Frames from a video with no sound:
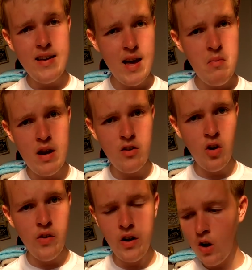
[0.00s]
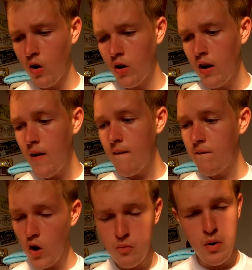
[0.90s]
10 minutes on the clock.
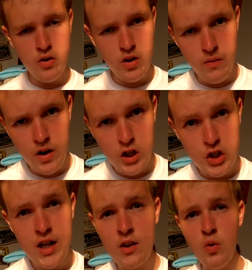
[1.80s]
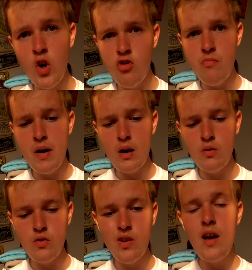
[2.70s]
First person to finish gets
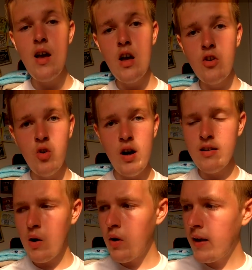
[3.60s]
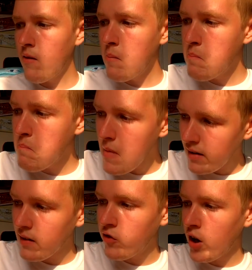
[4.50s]
£100. So guys, I want to give a
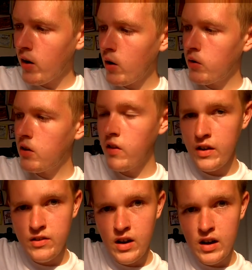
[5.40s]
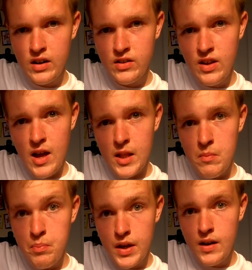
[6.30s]
massive shout out to these guys, the
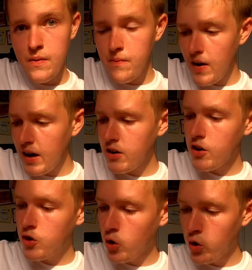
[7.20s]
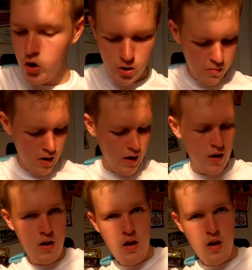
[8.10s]
Big Fat Donut Company,